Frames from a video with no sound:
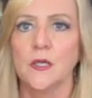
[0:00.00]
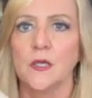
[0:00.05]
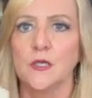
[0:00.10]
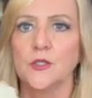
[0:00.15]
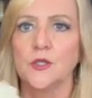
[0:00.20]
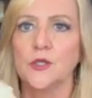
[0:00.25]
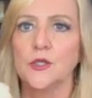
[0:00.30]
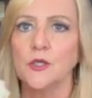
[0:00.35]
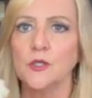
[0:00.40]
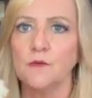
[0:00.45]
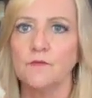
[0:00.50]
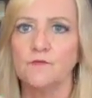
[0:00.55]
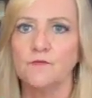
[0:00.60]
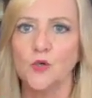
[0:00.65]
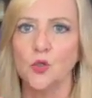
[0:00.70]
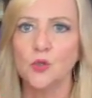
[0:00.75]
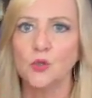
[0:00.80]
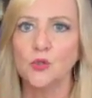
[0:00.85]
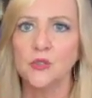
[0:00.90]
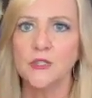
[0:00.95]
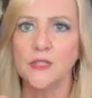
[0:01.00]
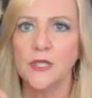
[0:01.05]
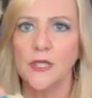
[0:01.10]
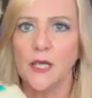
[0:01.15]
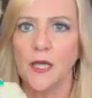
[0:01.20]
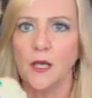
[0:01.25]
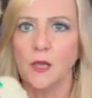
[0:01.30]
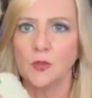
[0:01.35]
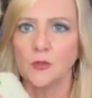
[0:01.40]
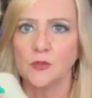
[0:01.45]
You're going to fold it
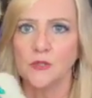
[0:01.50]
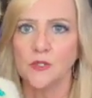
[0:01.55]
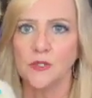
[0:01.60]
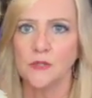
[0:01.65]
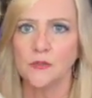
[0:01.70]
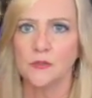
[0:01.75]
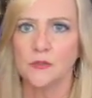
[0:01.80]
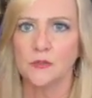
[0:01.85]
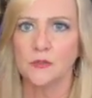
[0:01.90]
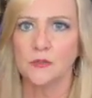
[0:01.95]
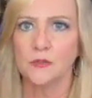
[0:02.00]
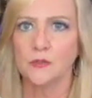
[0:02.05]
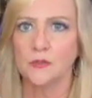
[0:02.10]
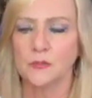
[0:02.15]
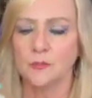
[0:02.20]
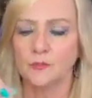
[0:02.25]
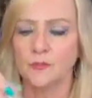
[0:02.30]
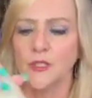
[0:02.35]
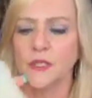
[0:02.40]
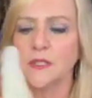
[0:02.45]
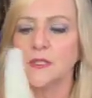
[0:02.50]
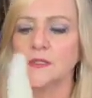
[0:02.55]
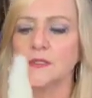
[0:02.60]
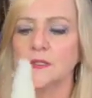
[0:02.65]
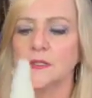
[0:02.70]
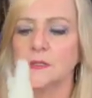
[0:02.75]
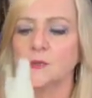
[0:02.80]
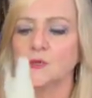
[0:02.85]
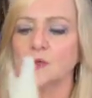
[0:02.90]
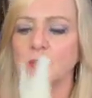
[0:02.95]
out because
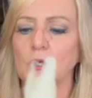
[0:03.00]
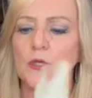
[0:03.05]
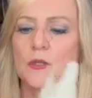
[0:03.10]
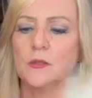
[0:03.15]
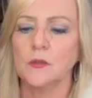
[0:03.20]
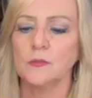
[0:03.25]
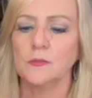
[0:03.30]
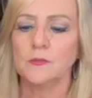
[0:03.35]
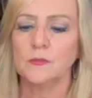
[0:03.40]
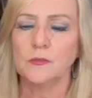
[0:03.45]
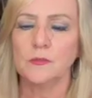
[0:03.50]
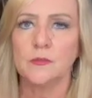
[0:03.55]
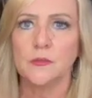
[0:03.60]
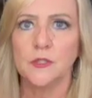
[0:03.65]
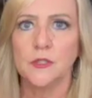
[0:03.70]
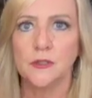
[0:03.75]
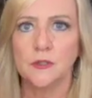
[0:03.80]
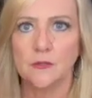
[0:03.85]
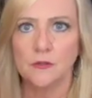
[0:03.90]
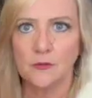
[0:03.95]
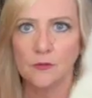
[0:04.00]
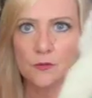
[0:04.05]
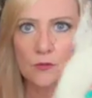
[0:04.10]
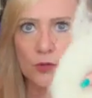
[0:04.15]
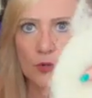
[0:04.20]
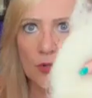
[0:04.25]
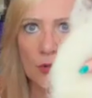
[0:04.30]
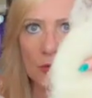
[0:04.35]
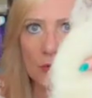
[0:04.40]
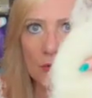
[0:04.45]
it will come in
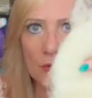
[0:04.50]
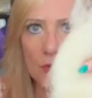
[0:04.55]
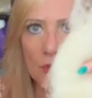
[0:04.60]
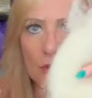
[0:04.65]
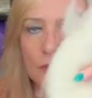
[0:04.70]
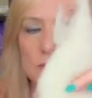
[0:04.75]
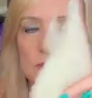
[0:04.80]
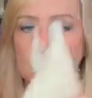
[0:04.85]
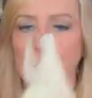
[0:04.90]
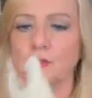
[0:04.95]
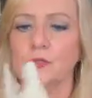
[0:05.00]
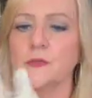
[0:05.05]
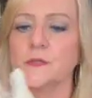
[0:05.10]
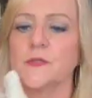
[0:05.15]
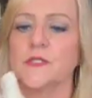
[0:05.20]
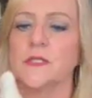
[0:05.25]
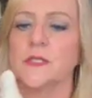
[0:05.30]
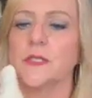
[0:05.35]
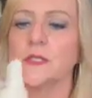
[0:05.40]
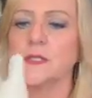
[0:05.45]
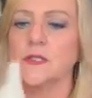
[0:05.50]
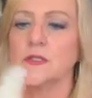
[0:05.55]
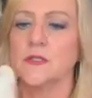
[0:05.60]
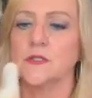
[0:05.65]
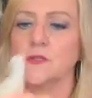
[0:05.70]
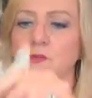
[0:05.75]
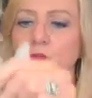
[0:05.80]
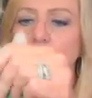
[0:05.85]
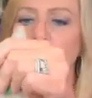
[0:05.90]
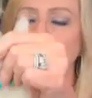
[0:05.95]
long strips like this.
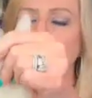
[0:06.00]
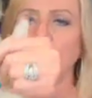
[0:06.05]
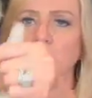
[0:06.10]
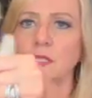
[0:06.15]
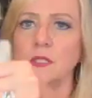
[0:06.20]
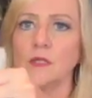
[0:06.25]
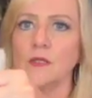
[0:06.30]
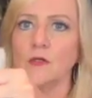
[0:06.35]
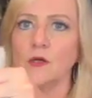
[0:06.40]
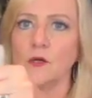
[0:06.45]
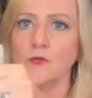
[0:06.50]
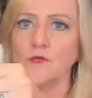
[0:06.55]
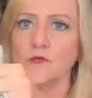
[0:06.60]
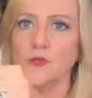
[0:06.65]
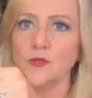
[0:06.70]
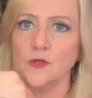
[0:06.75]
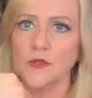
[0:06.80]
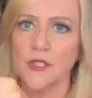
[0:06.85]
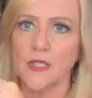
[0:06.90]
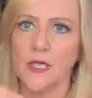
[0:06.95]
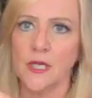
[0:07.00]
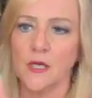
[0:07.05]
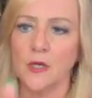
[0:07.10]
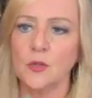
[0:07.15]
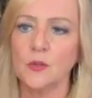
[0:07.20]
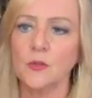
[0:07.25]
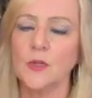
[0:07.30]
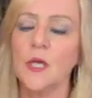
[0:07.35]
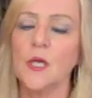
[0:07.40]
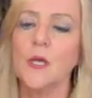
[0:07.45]
Once you get it all folded
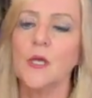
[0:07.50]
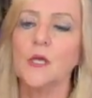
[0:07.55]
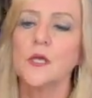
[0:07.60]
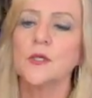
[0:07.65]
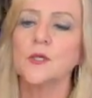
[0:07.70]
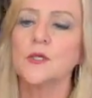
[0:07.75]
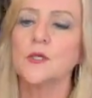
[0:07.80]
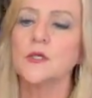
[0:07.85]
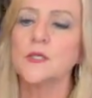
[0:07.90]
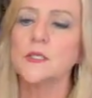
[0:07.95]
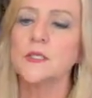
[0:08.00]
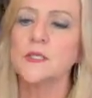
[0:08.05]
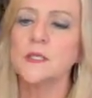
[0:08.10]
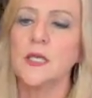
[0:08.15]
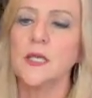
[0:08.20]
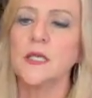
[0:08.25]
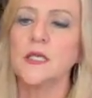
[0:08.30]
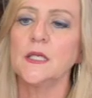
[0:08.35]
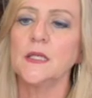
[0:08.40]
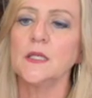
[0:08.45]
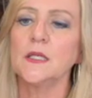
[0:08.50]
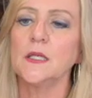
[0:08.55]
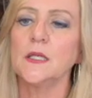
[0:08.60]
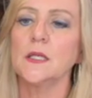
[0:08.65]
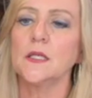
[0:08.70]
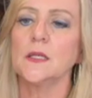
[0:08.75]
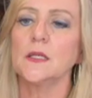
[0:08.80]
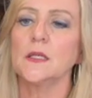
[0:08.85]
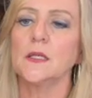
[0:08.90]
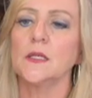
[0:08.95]
out, you're going to take it
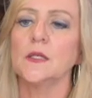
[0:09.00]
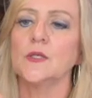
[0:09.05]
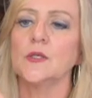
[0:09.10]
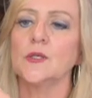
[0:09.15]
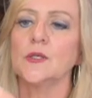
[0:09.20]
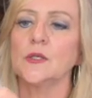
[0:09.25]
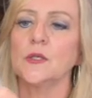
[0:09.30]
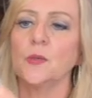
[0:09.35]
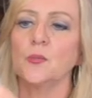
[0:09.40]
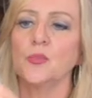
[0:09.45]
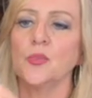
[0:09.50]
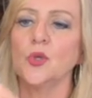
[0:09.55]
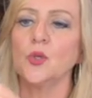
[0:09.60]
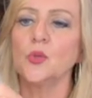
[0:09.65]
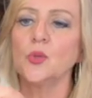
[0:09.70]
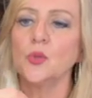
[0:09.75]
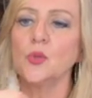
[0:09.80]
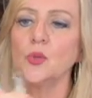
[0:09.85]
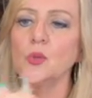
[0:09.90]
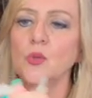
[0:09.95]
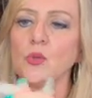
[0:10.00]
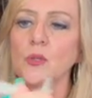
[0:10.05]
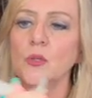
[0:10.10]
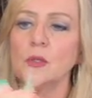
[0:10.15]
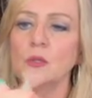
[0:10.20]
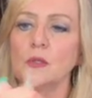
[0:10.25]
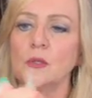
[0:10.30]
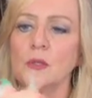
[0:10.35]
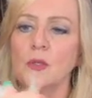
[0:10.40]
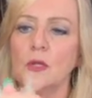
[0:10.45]
and you're going to pull
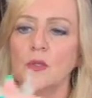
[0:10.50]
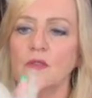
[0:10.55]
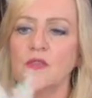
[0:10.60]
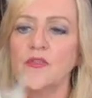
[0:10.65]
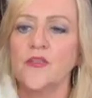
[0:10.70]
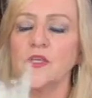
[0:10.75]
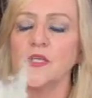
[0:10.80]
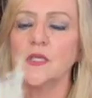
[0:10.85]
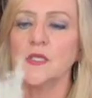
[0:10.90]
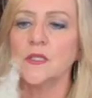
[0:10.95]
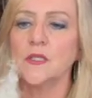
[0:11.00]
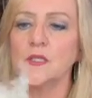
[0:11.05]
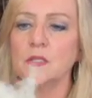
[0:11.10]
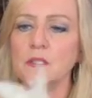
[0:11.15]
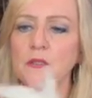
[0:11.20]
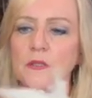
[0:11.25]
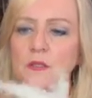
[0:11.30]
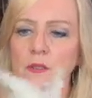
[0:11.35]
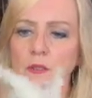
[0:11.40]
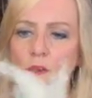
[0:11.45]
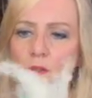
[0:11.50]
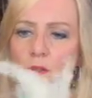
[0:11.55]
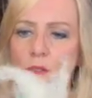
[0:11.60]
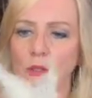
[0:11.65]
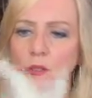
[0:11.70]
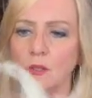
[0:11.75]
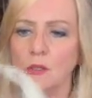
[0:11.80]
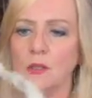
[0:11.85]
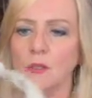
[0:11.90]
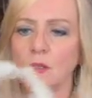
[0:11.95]
thin,
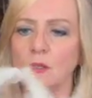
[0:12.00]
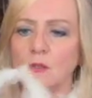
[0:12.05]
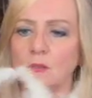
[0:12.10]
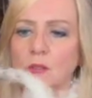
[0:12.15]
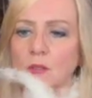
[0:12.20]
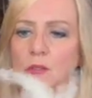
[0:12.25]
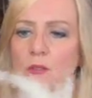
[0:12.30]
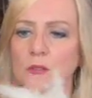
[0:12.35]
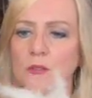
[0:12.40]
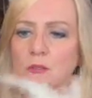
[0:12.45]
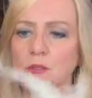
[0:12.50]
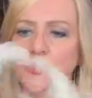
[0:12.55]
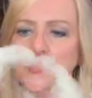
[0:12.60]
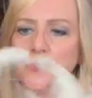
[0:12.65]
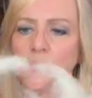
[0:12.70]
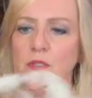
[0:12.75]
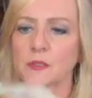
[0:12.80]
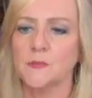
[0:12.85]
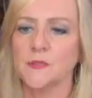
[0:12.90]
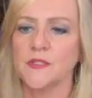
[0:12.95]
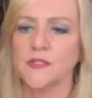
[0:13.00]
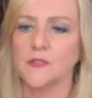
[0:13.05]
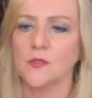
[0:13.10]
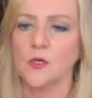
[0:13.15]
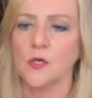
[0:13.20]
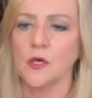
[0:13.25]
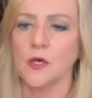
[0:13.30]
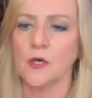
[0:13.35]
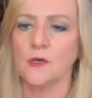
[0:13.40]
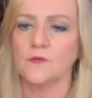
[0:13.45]
long strips
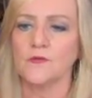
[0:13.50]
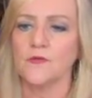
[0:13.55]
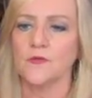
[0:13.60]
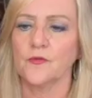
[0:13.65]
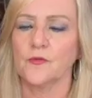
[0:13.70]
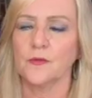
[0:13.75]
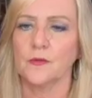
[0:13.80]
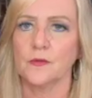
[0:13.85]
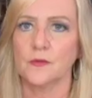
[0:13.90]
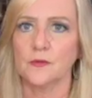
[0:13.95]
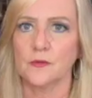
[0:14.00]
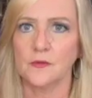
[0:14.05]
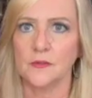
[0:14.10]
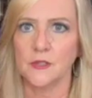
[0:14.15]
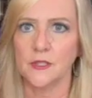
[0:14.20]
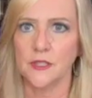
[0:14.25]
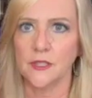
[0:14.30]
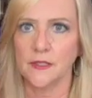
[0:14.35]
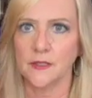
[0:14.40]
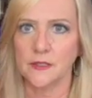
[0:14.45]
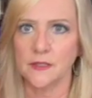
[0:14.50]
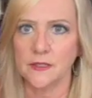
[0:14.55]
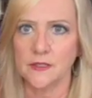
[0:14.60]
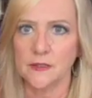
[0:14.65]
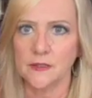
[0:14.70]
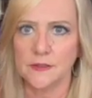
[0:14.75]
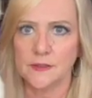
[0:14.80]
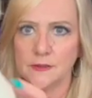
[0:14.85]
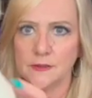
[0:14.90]
off like this.